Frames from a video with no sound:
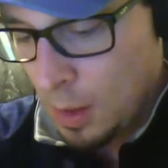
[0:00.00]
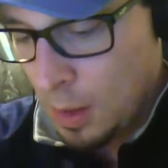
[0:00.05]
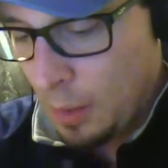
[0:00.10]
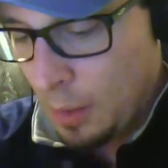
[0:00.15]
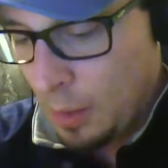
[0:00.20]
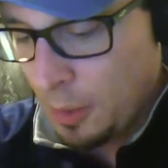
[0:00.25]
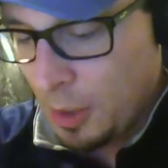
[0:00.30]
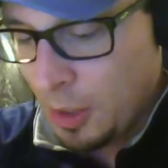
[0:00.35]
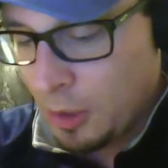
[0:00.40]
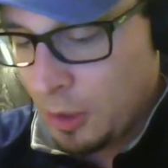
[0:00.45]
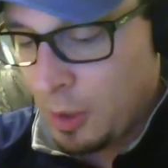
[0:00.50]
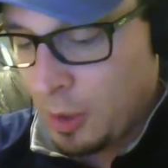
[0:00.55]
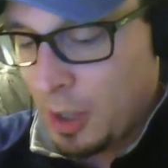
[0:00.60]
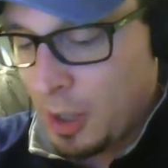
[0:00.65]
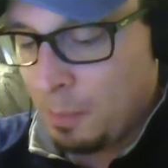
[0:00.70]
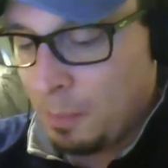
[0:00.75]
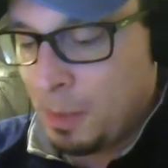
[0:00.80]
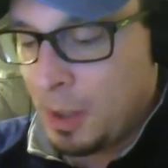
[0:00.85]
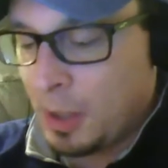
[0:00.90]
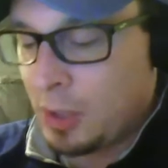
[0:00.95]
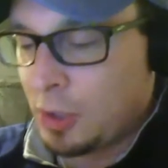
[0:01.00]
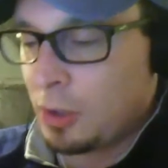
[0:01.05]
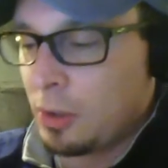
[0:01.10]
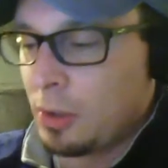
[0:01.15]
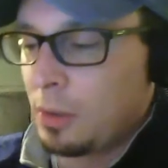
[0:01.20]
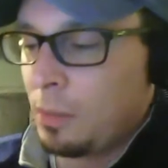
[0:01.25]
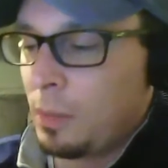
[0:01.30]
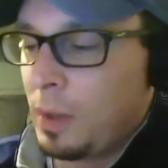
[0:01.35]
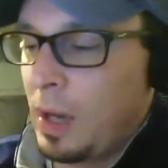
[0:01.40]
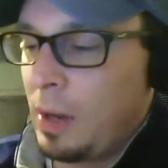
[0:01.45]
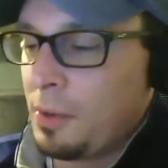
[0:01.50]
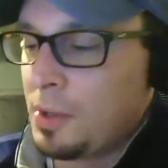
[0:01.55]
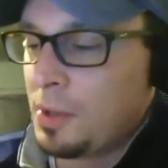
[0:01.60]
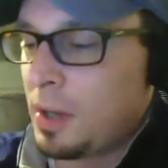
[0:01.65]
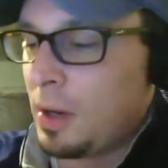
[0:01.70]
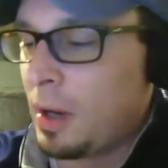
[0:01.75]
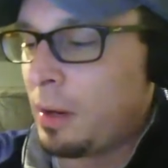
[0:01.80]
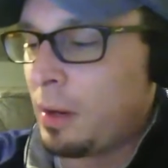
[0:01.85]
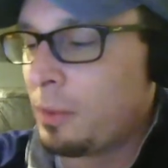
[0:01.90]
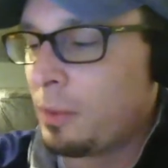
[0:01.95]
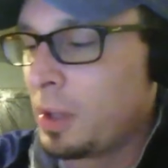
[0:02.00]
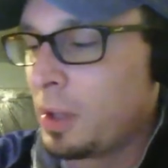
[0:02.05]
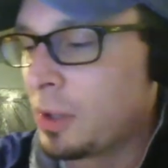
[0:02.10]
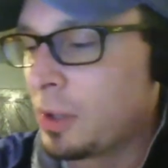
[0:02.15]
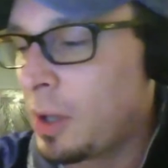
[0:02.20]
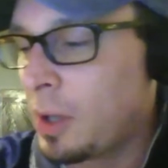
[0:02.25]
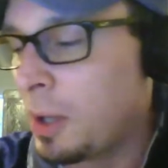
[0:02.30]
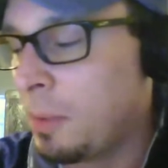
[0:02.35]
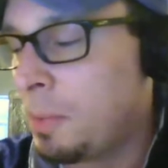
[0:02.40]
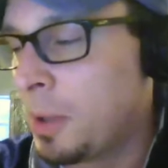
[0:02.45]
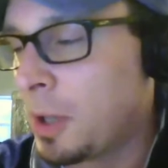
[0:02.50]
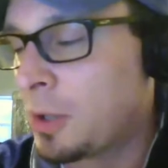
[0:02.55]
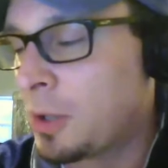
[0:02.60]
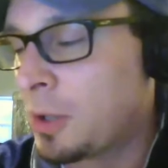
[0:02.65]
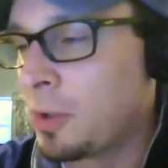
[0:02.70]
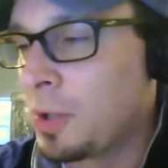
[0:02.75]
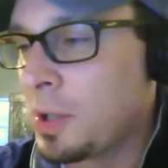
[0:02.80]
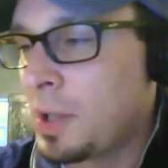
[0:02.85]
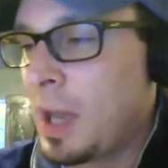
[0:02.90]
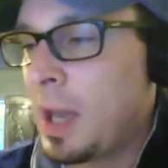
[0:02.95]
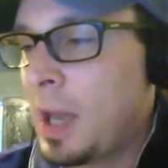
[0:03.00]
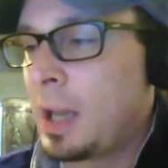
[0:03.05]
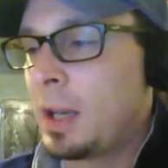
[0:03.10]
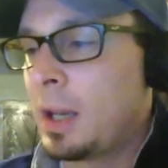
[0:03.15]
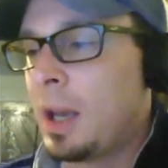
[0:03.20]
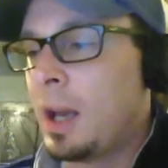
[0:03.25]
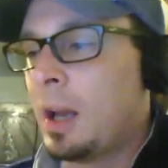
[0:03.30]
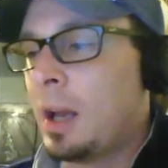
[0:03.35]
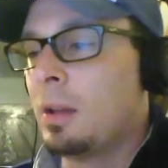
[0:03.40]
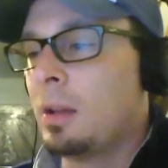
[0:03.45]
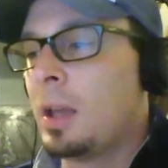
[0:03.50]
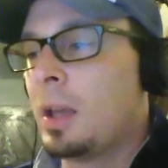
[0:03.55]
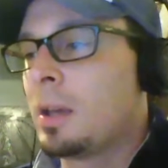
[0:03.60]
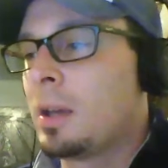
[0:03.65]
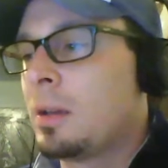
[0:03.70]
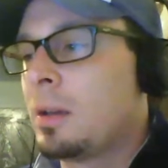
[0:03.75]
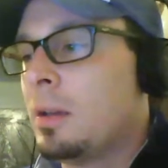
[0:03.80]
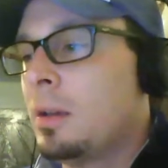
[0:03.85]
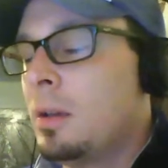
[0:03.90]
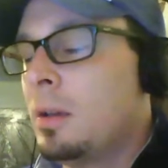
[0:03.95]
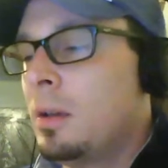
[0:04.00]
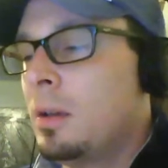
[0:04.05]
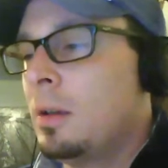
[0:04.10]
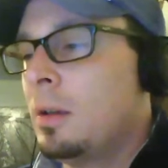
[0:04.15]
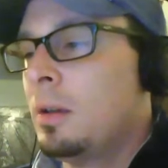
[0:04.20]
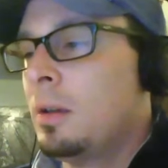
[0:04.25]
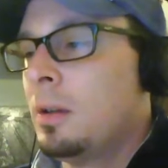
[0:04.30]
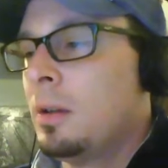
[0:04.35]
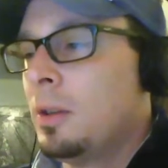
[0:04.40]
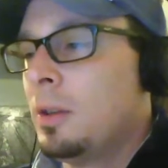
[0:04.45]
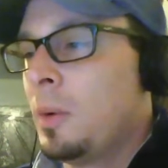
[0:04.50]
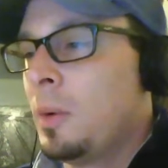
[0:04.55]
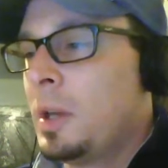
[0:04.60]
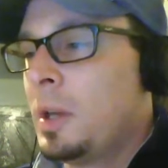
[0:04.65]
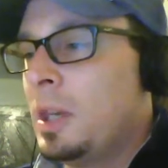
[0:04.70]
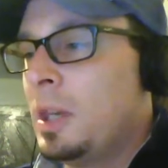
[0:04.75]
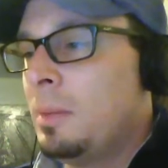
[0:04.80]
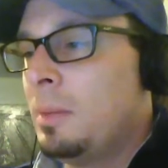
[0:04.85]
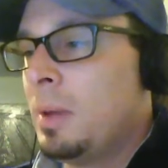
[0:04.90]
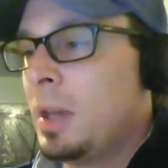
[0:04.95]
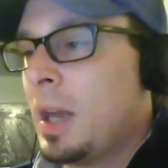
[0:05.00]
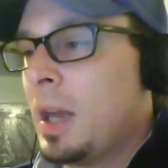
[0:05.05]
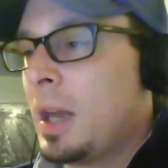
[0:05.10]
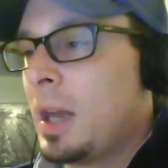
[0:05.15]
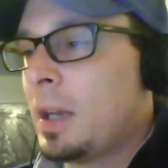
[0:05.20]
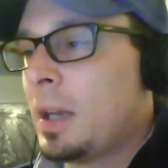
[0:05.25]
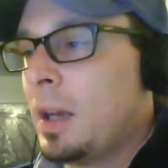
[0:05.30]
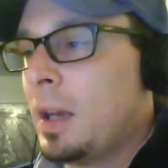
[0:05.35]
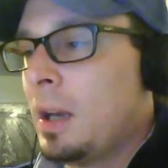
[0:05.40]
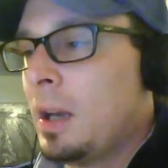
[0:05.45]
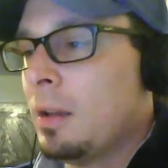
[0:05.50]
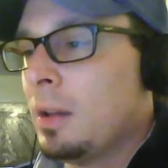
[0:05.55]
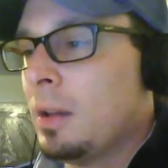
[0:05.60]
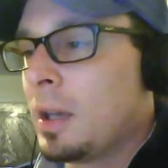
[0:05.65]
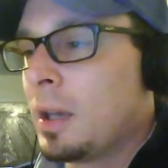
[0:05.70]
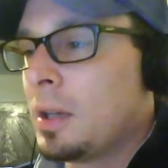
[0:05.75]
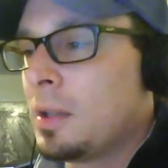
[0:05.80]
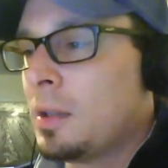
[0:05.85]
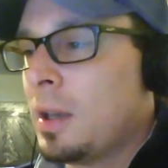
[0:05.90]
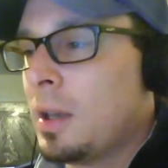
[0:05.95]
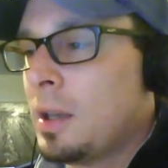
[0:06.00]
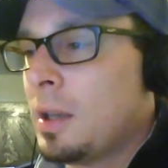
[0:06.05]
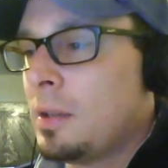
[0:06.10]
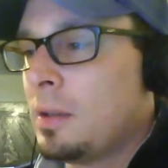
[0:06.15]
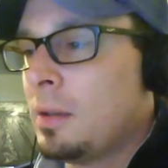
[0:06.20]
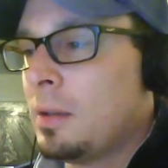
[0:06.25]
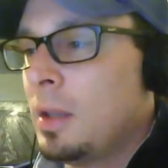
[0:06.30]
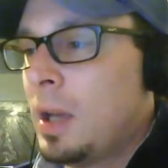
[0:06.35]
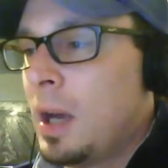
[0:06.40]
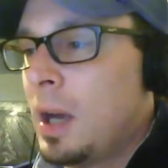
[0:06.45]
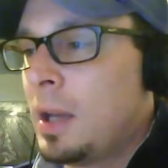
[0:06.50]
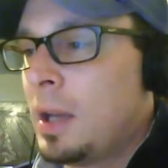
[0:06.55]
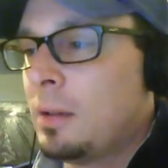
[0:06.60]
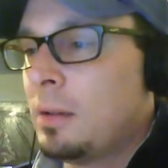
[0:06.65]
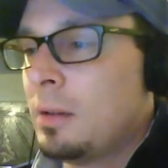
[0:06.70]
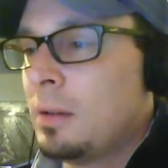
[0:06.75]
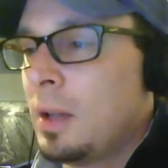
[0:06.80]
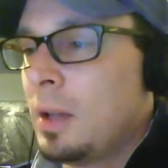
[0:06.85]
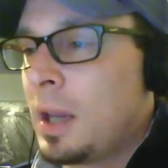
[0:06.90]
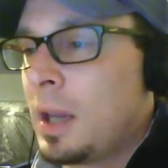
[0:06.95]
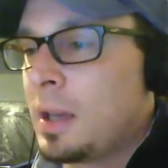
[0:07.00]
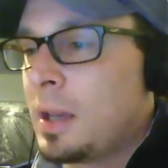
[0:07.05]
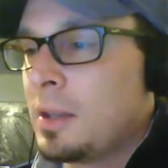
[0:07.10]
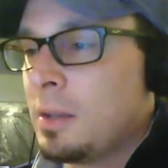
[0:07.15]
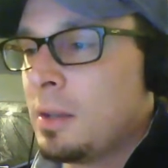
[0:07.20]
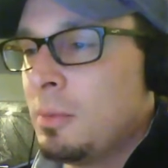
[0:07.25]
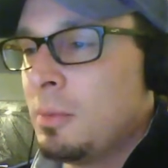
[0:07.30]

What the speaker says: I really try to picture, when I was there, I really tried to picture just hanging out like the way he'd be hanging out, like not like it's a